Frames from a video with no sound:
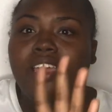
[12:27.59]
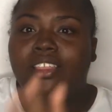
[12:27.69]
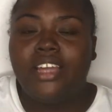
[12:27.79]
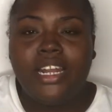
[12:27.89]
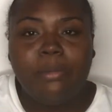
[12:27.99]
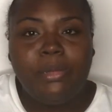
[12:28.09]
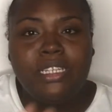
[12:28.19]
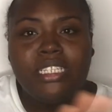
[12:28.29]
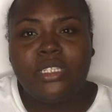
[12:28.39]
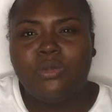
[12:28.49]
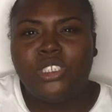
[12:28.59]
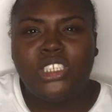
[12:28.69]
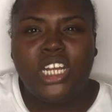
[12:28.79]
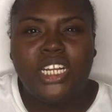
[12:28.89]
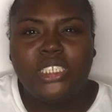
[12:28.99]
the other places would
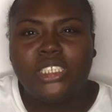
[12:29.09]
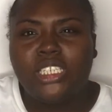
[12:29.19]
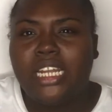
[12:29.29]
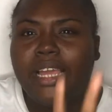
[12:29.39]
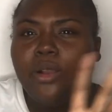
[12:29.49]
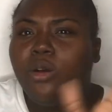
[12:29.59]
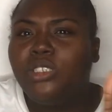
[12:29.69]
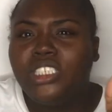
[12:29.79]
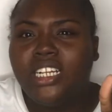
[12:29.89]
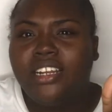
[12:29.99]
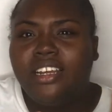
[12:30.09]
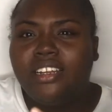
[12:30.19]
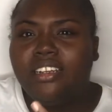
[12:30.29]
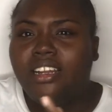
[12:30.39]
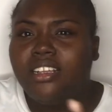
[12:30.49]
charge like $100 and odd
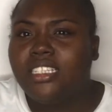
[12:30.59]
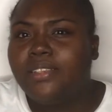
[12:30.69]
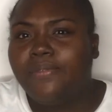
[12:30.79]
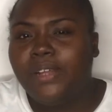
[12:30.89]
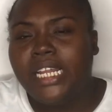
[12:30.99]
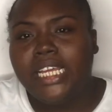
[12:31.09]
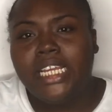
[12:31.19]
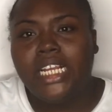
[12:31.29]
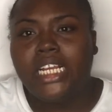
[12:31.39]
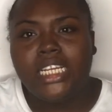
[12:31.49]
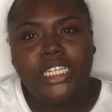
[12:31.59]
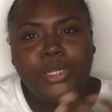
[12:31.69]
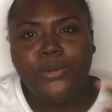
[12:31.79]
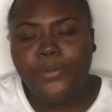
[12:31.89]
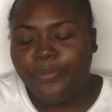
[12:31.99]
dollars for, like, you
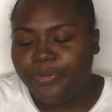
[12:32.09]
know,